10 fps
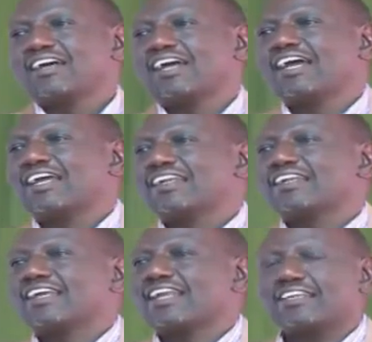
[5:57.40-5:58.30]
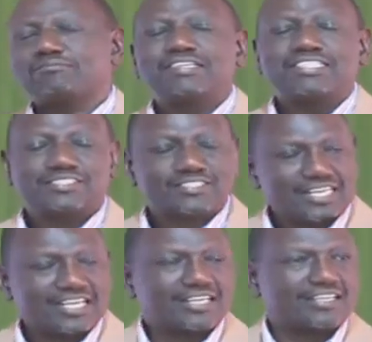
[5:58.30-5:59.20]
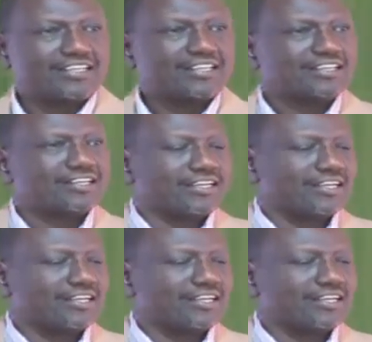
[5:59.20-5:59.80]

And let me say, uh,